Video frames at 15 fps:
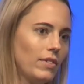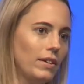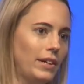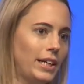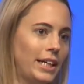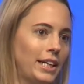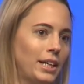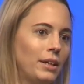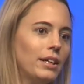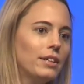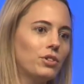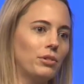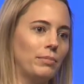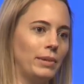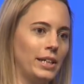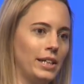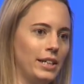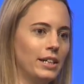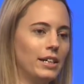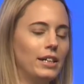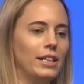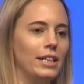He, to
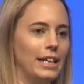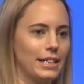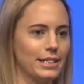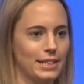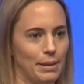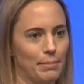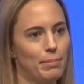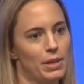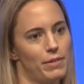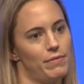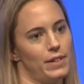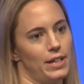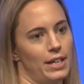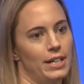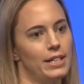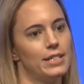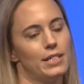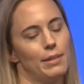me, exemplifies